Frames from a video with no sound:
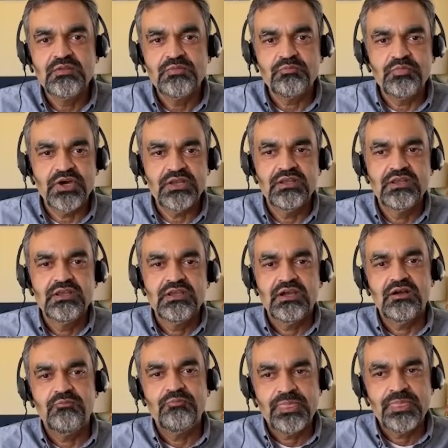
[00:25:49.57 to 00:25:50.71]
But
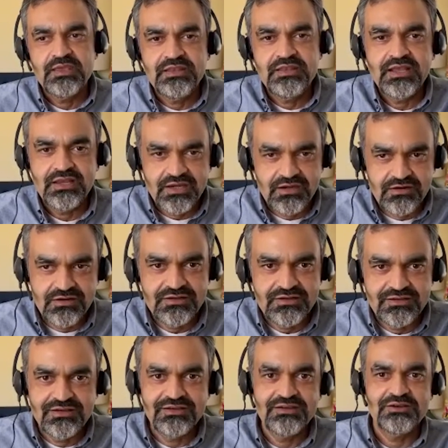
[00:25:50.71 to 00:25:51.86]
in that era
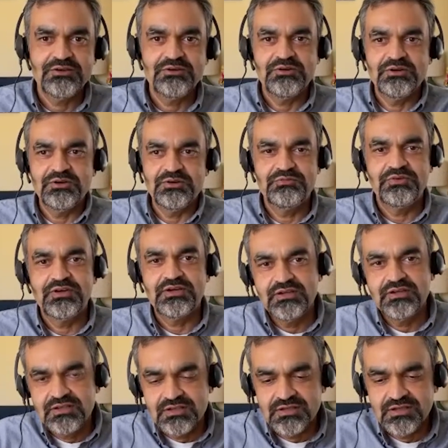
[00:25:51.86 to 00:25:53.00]
of
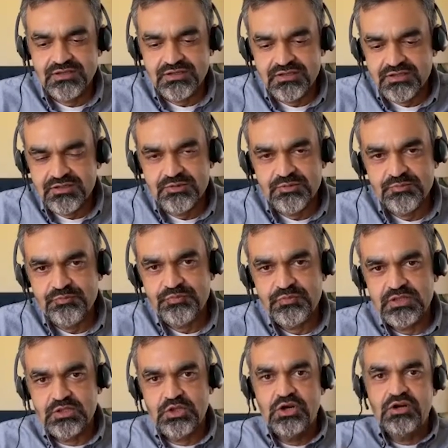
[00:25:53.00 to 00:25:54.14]

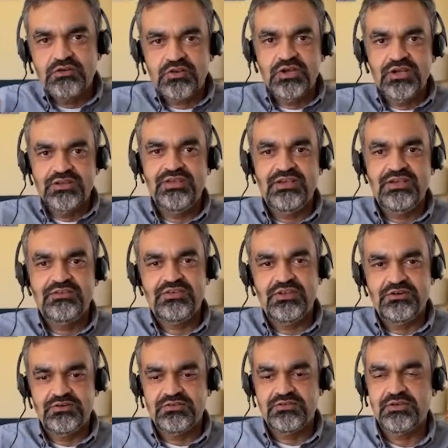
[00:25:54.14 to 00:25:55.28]
large contact
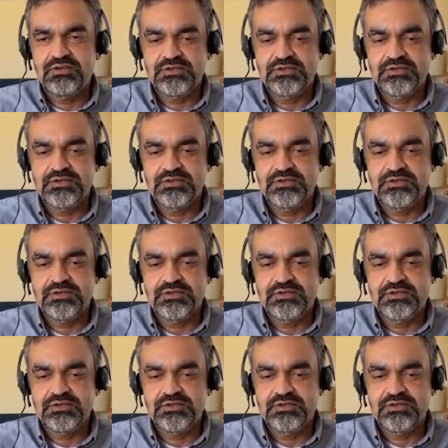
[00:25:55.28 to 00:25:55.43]
centers,